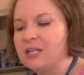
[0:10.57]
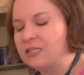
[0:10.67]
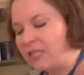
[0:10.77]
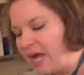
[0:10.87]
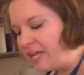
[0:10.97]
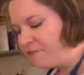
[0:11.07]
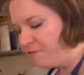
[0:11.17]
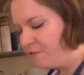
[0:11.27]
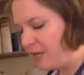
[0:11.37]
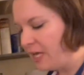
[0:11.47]

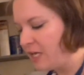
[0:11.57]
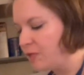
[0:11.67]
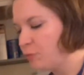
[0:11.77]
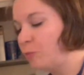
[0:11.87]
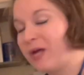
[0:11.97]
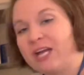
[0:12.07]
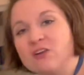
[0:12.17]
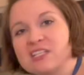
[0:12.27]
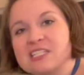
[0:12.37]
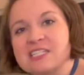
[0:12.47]
life and
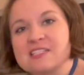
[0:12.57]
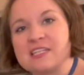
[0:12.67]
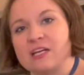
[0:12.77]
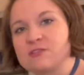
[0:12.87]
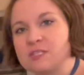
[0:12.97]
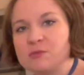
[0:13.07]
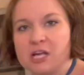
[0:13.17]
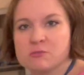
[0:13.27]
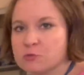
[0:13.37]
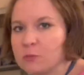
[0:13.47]
preparedness, and how
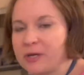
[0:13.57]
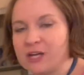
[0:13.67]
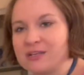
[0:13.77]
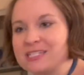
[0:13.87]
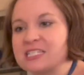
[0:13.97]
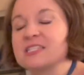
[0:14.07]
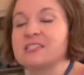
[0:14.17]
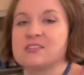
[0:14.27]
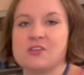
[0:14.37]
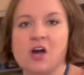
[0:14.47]
sometimes preparedness
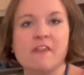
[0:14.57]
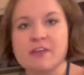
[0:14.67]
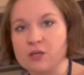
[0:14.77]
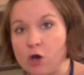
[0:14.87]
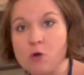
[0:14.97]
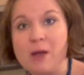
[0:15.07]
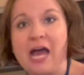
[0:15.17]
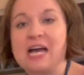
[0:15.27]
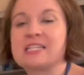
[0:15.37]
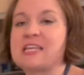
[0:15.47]
is not the go
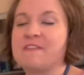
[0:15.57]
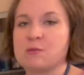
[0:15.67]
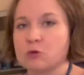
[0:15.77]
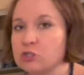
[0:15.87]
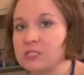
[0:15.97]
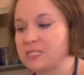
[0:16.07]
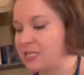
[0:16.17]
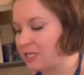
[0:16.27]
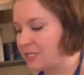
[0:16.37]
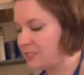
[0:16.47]
bags and the emergency
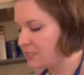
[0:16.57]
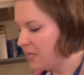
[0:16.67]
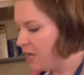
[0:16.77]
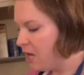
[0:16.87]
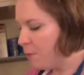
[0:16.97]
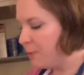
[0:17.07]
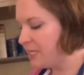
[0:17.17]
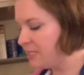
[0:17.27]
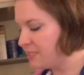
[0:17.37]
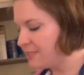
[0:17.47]
kits, but
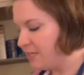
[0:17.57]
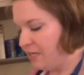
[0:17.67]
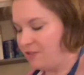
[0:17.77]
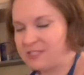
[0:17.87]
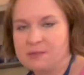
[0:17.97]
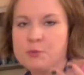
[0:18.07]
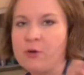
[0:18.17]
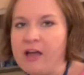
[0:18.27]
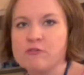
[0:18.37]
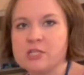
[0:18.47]
it's the simple
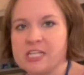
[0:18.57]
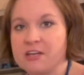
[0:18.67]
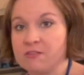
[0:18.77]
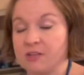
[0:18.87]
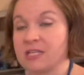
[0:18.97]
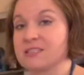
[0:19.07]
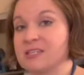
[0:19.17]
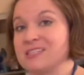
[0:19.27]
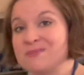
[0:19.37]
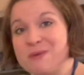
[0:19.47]
everyday things.
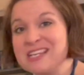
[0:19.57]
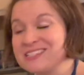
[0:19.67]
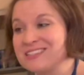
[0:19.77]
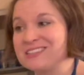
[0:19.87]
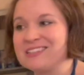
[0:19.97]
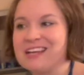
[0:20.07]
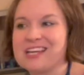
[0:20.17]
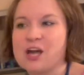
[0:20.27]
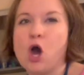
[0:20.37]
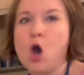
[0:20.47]
It's basically
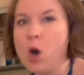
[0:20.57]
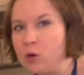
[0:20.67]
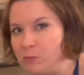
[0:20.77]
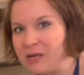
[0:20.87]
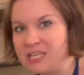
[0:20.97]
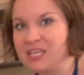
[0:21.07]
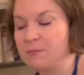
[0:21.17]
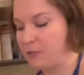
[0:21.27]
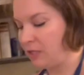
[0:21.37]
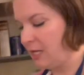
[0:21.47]
like homemaking
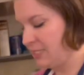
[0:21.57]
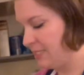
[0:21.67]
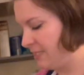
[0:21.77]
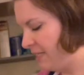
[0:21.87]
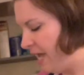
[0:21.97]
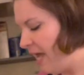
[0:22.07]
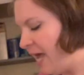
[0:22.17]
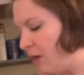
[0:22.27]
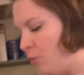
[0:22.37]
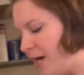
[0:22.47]
plus.
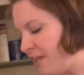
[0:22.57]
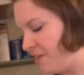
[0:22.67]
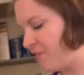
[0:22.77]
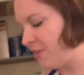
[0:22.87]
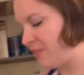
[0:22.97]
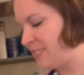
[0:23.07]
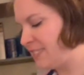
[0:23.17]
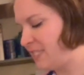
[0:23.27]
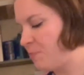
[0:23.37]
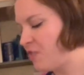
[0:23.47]
And why I think that this is
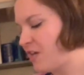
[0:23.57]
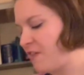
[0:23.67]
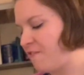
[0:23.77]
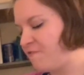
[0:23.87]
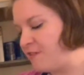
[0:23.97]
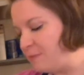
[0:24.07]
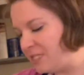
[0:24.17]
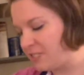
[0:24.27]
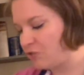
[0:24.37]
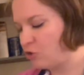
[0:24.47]
something that
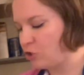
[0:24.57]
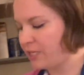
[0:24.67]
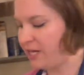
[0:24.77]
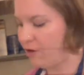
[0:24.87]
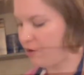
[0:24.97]
feminists should care